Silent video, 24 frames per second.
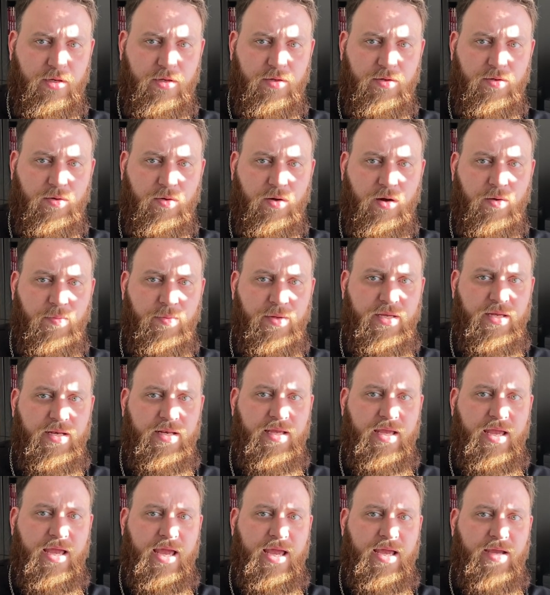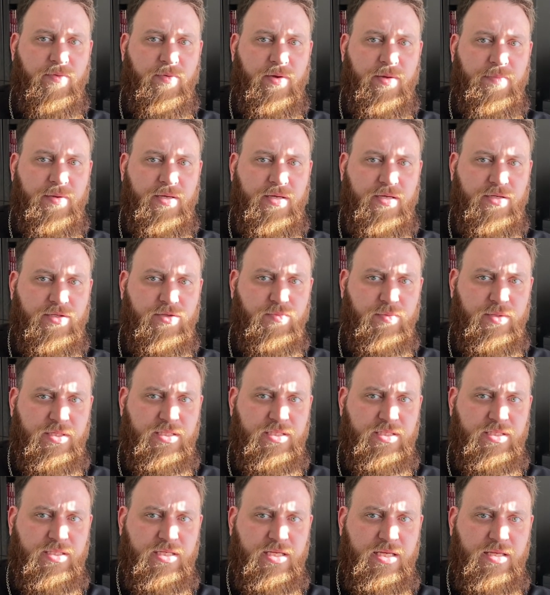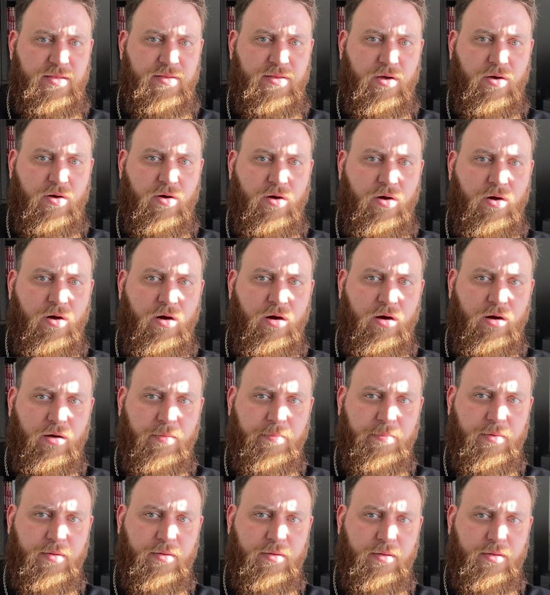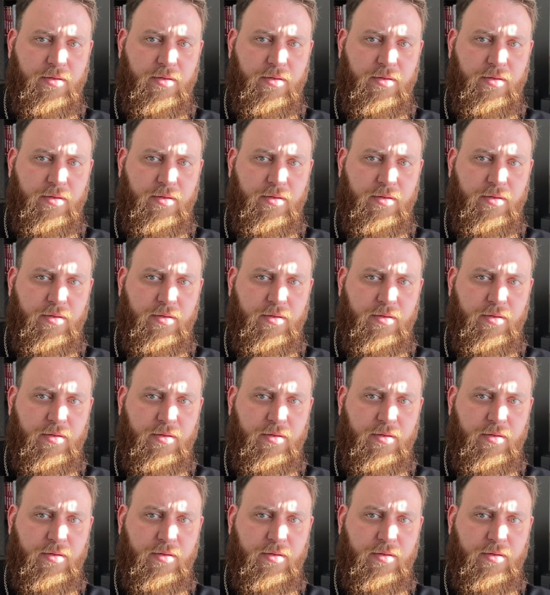Are we getting angry because we see the harm